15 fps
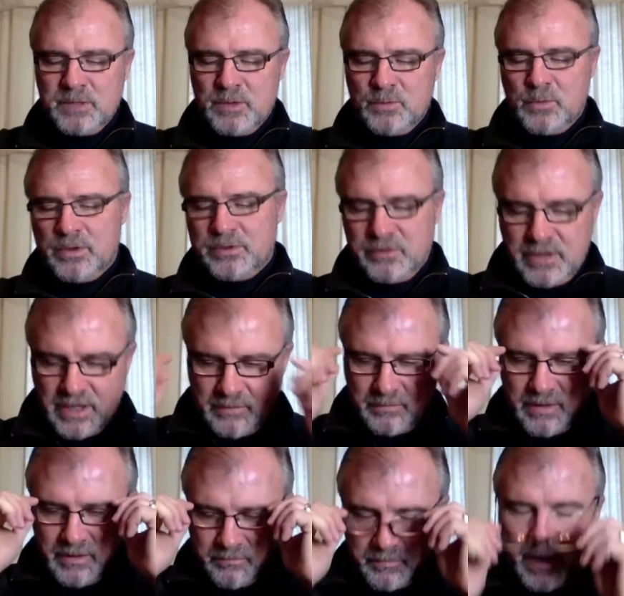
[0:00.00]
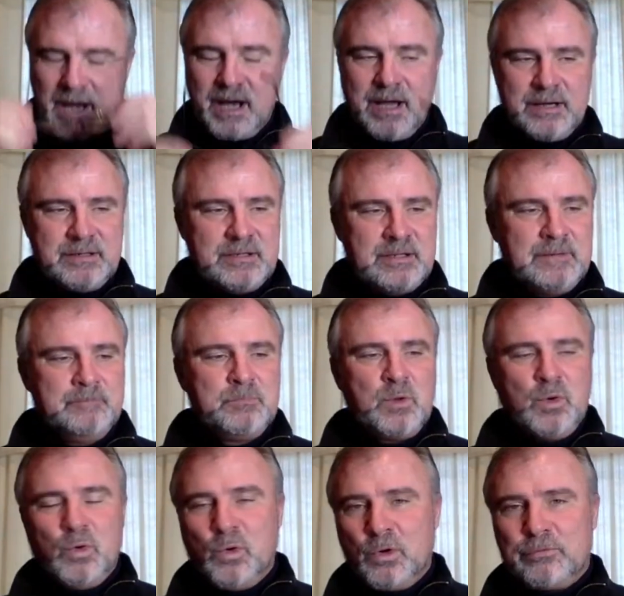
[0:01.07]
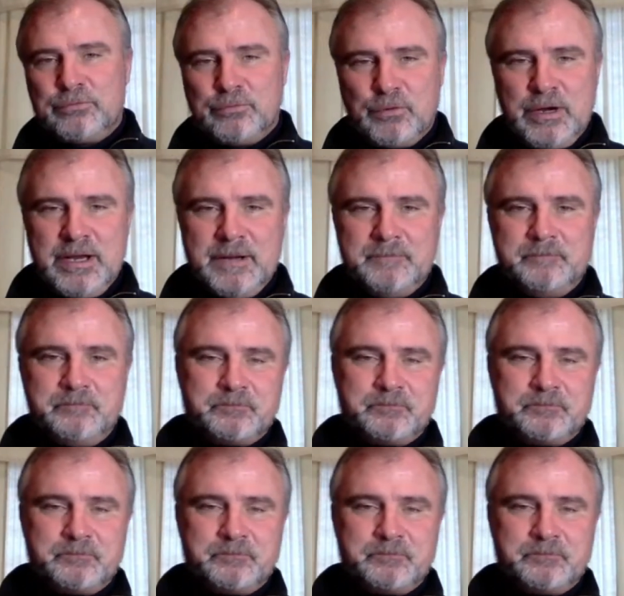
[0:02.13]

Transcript: whether he be bond or free.